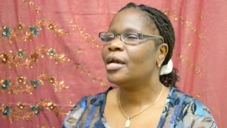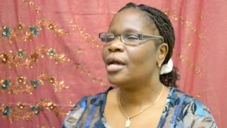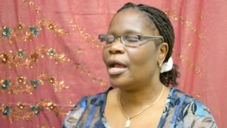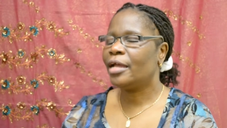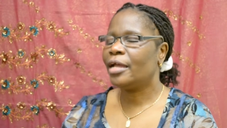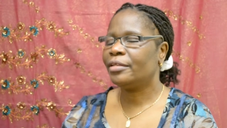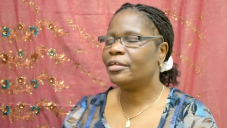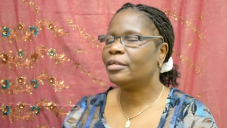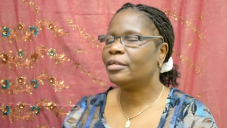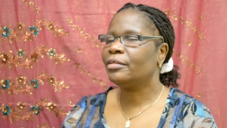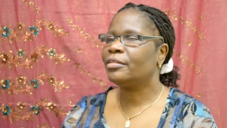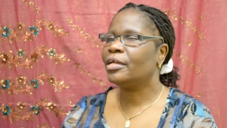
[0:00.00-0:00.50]

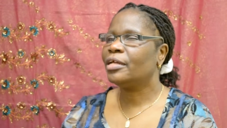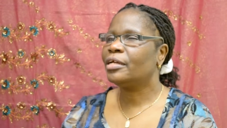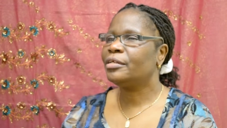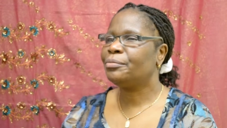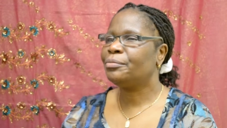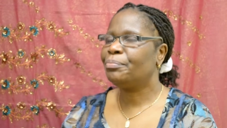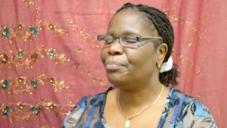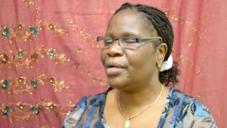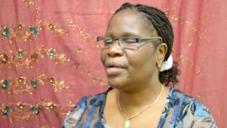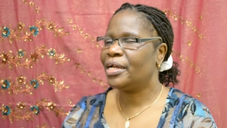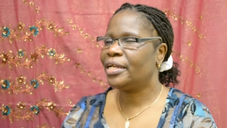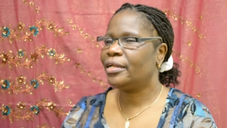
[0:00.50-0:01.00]
I think
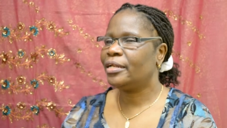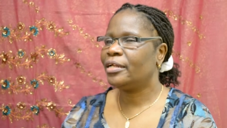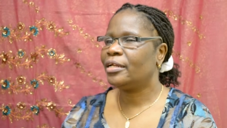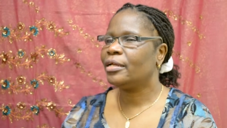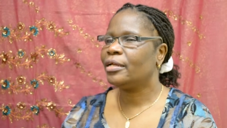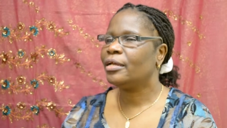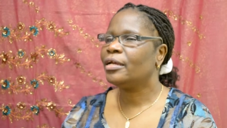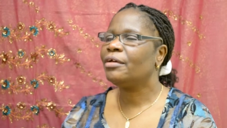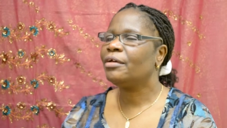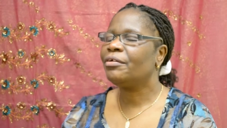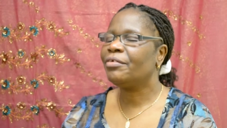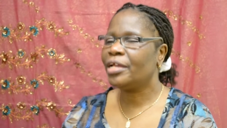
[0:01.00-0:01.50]
that money
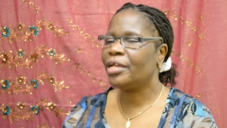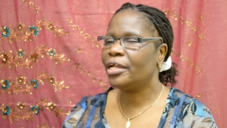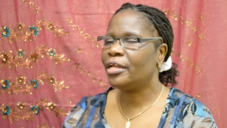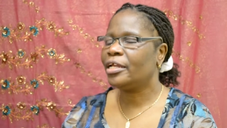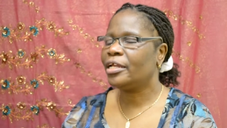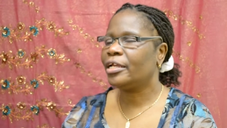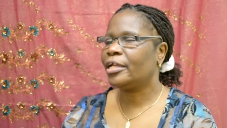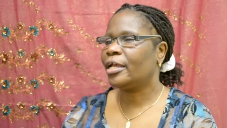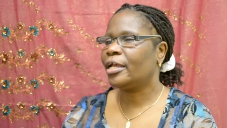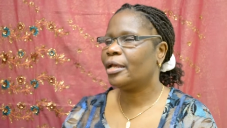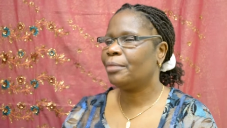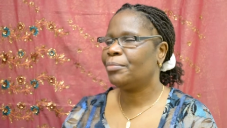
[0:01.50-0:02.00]

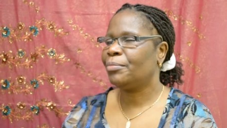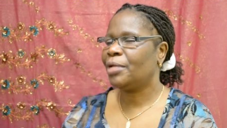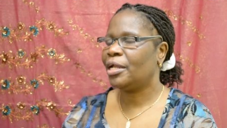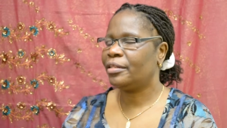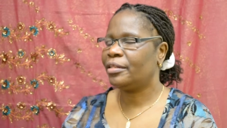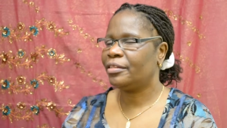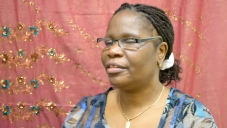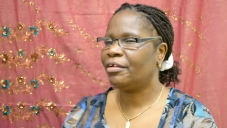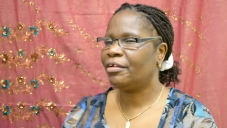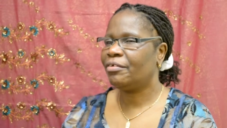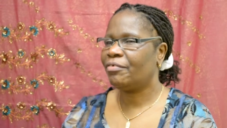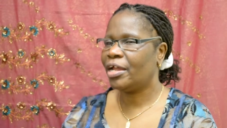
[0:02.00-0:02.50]
really came
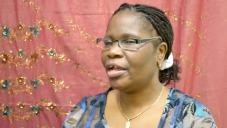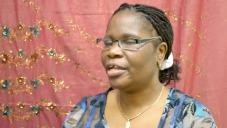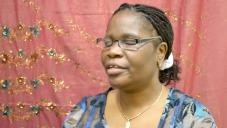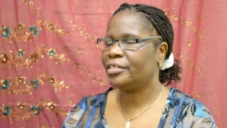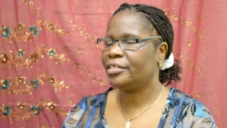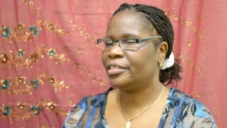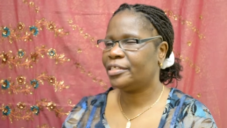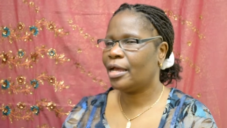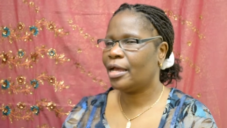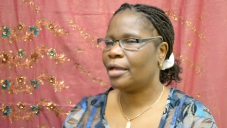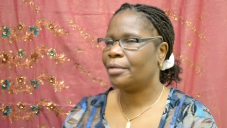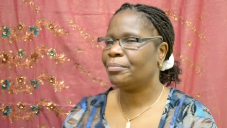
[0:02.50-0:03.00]
at the
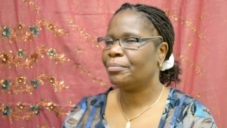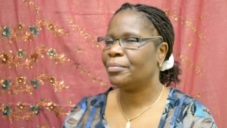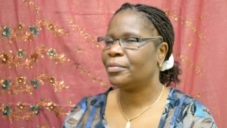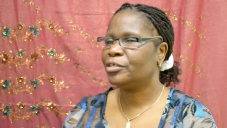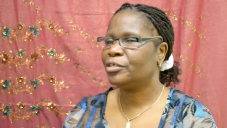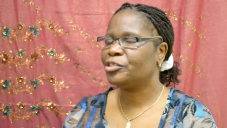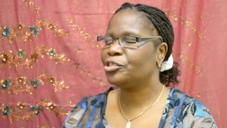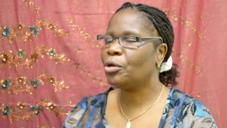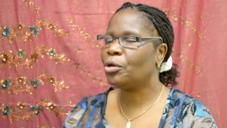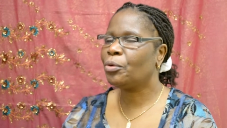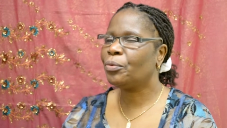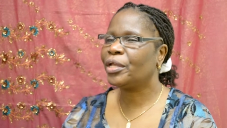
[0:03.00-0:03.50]
right time.
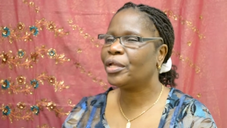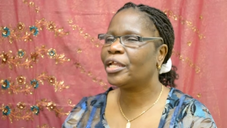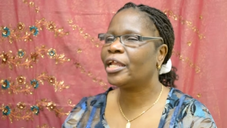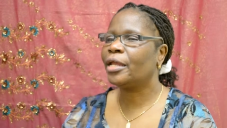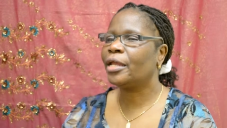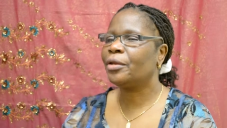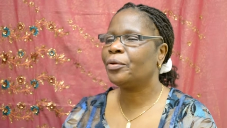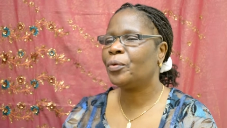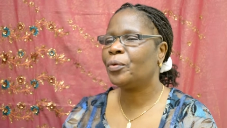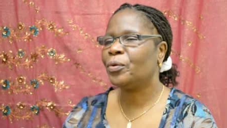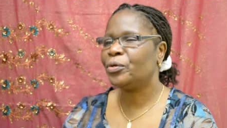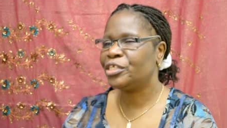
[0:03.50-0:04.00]
So we
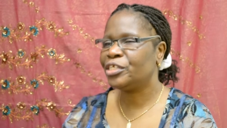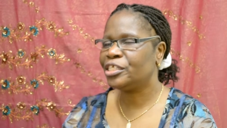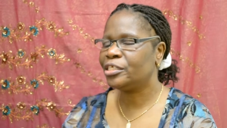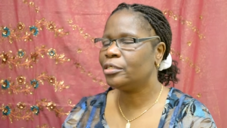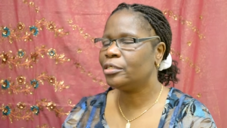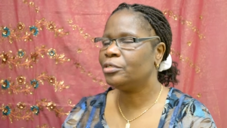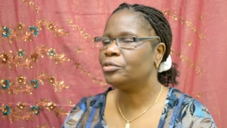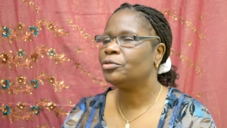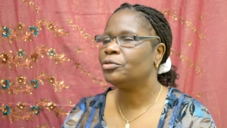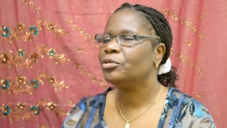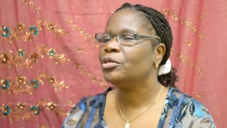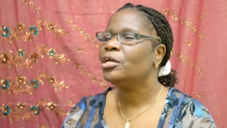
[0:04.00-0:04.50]
can
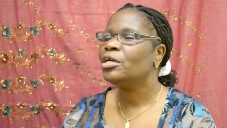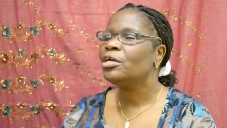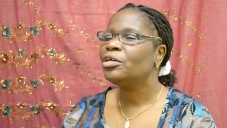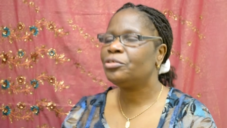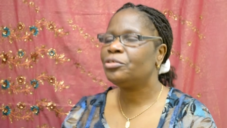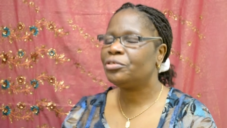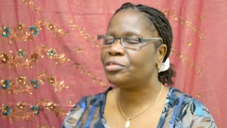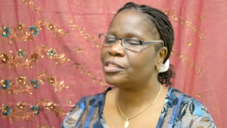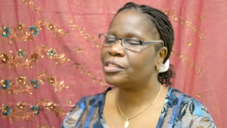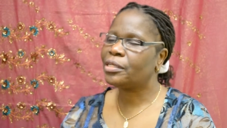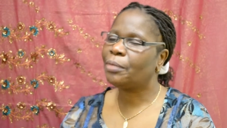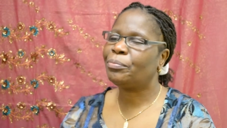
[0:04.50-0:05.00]
continue
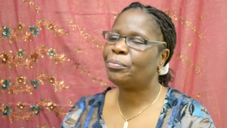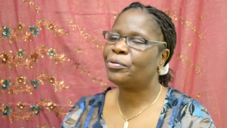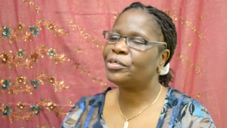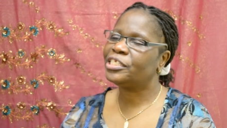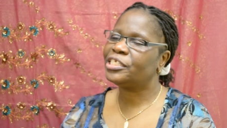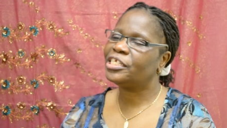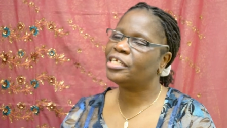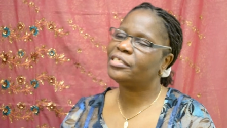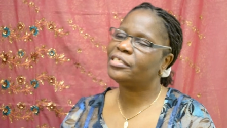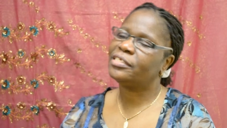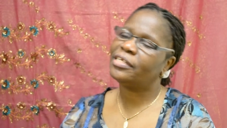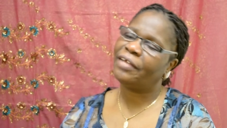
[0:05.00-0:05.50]
to
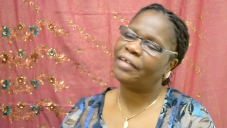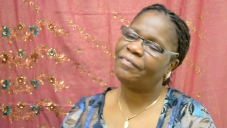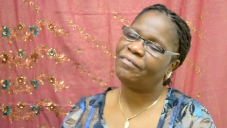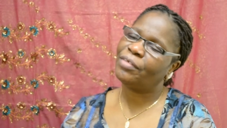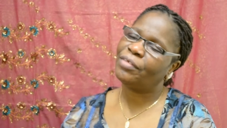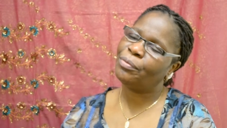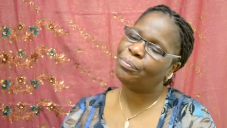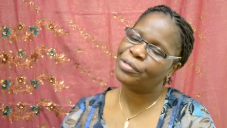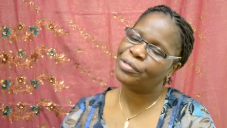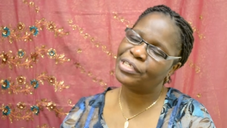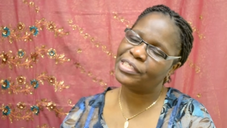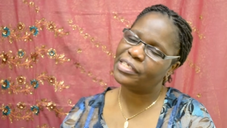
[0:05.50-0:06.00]
support
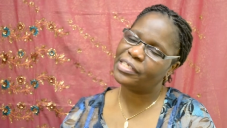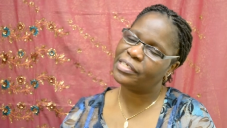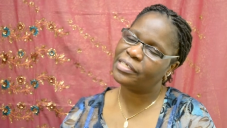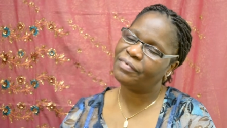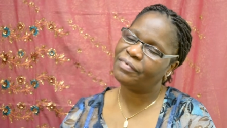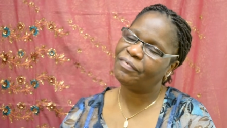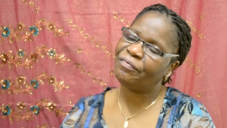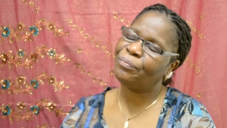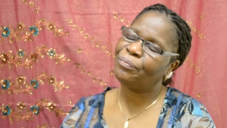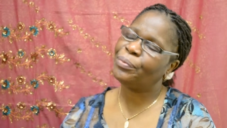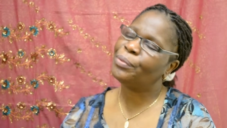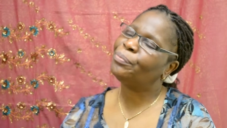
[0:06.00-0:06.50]
HIV
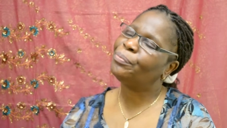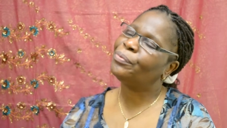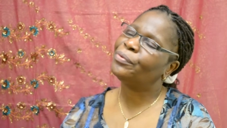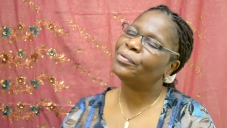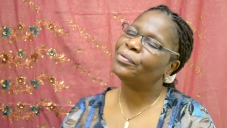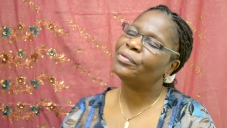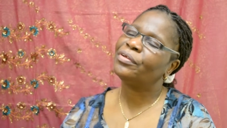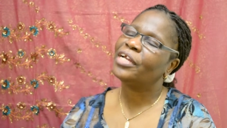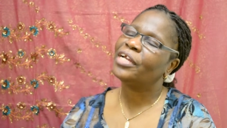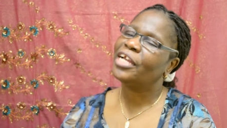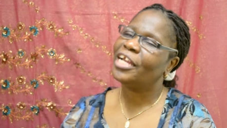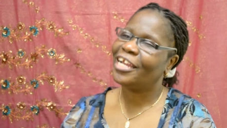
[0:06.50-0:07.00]
positive people
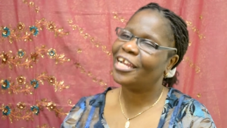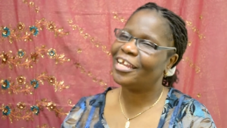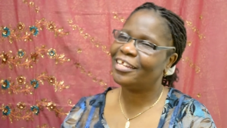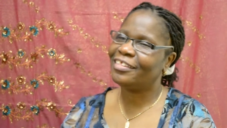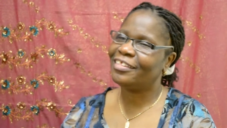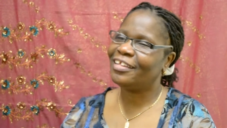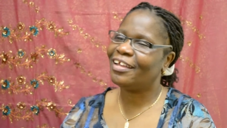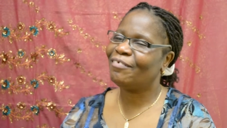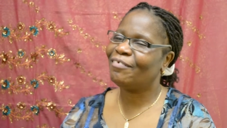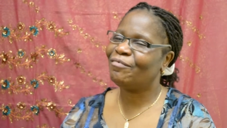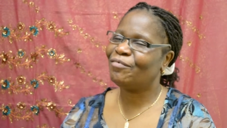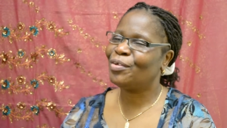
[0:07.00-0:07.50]
and
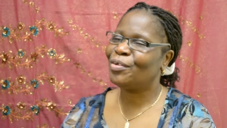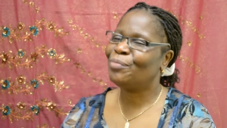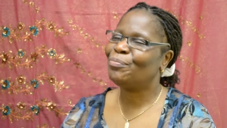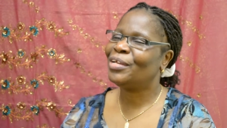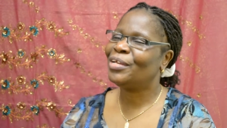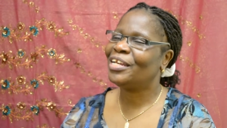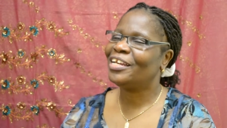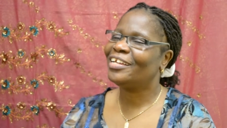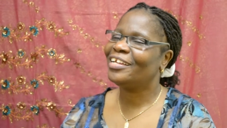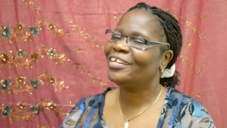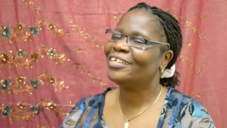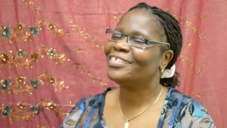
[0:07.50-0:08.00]
their
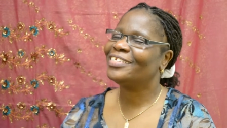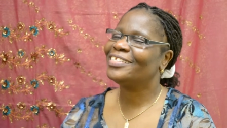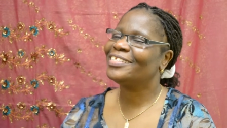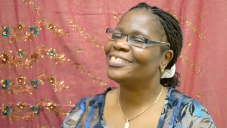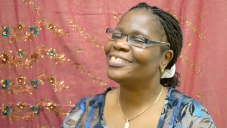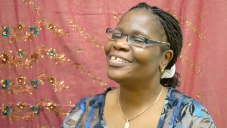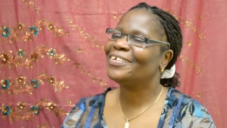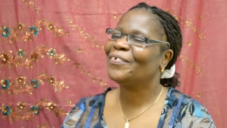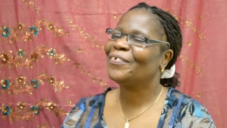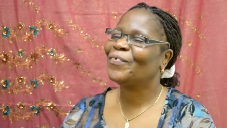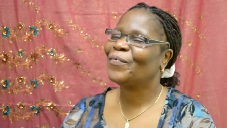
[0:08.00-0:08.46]
families.